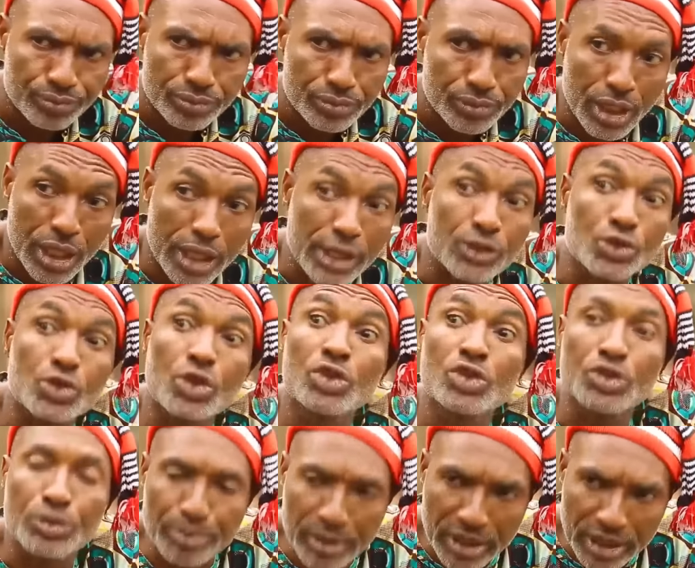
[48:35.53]
I
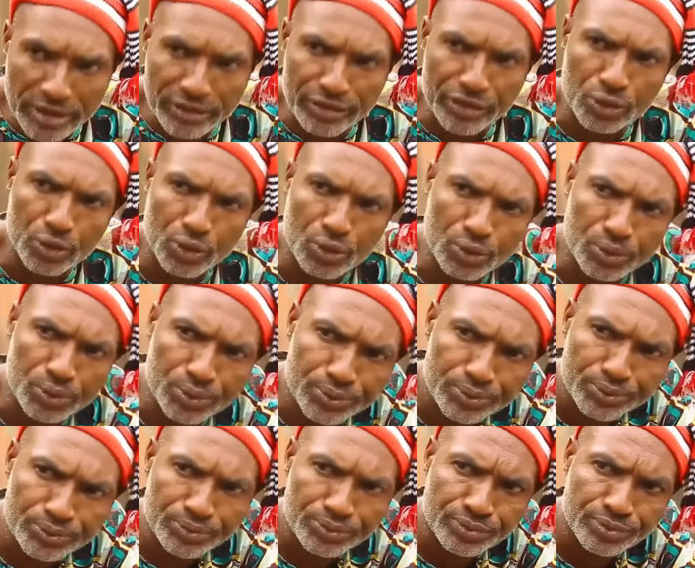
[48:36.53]
don't believe you do.
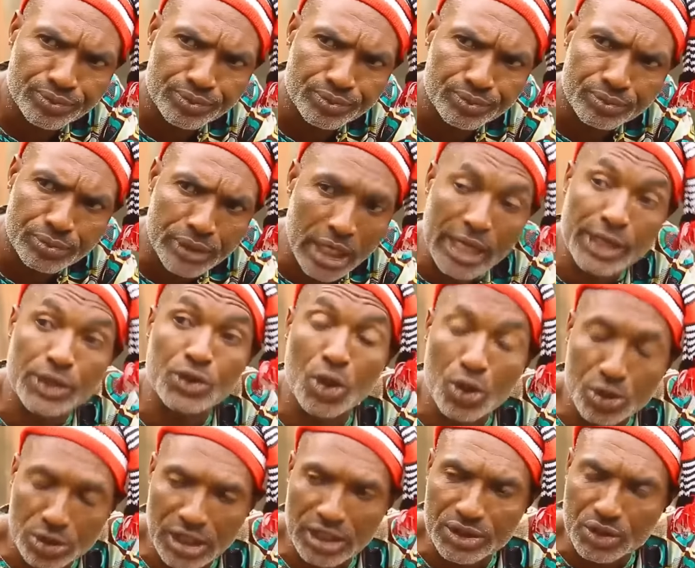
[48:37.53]
I
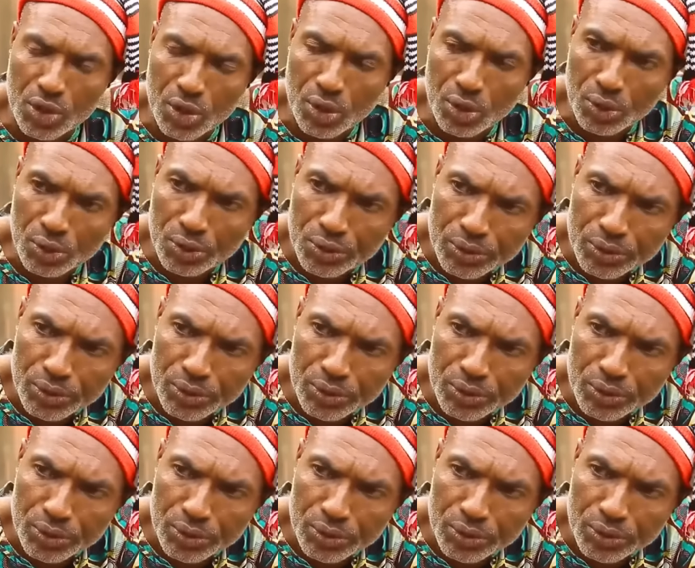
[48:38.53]
don't at all.